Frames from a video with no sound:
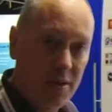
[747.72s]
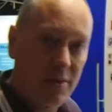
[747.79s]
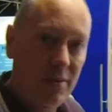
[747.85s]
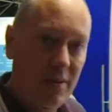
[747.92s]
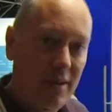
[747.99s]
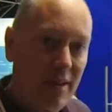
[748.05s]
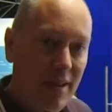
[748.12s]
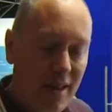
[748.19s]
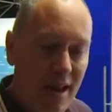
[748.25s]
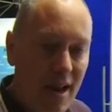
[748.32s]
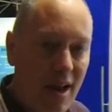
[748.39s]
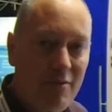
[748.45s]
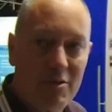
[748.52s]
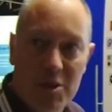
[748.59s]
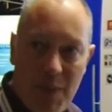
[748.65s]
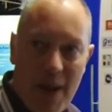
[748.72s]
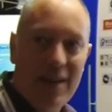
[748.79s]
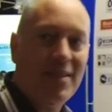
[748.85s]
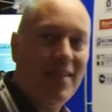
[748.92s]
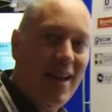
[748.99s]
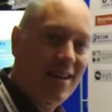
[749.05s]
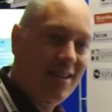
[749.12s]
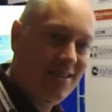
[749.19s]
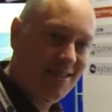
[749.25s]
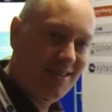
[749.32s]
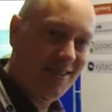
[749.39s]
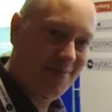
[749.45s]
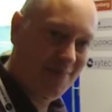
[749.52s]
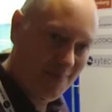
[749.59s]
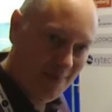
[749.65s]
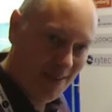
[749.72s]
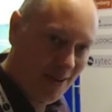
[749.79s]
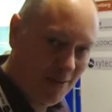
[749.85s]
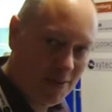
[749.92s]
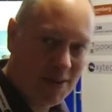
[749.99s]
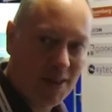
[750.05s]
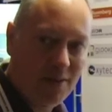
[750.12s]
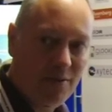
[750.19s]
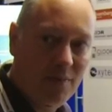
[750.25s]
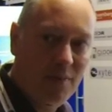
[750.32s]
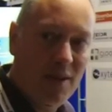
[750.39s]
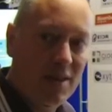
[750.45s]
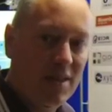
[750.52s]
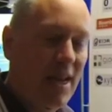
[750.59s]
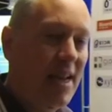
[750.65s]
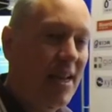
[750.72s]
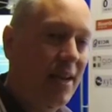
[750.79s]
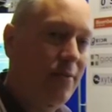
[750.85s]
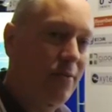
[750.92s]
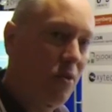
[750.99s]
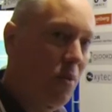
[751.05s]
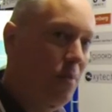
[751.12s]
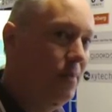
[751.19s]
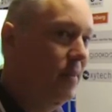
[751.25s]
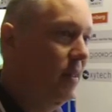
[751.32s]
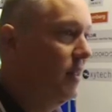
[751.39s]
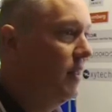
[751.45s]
to uh, respect that because they're obviously taking from